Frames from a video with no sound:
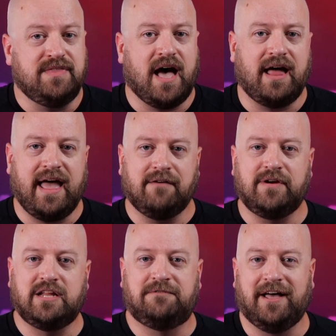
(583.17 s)
Not
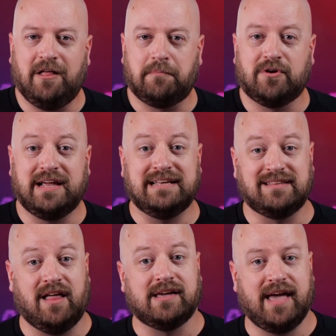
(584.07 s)
every developer
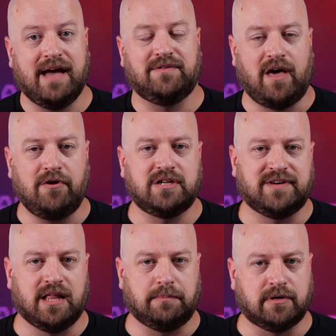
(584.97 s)
is like every other
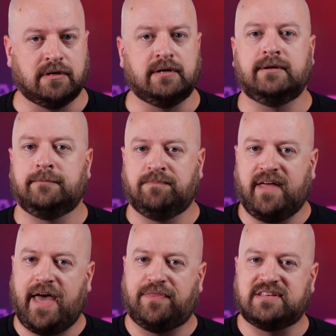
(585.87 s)
developer
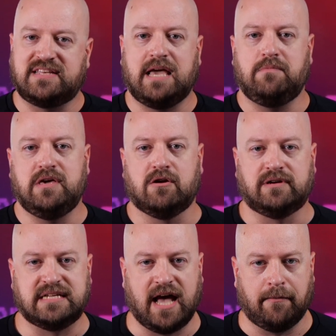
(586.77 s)
at the same
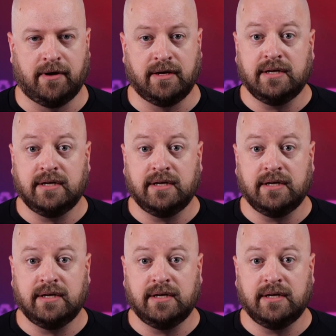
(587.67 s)
year and time.